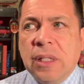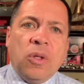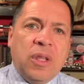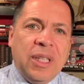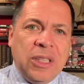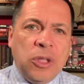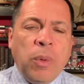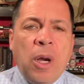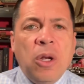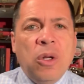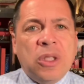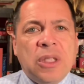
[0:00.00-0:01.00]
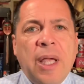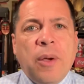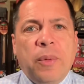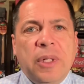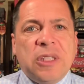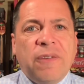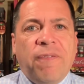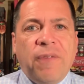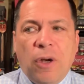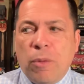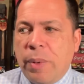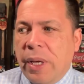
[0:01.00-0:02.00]
So this is what it looks like when it's
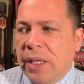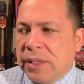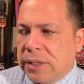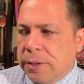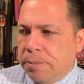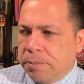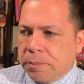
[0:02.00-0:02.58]
fear-based.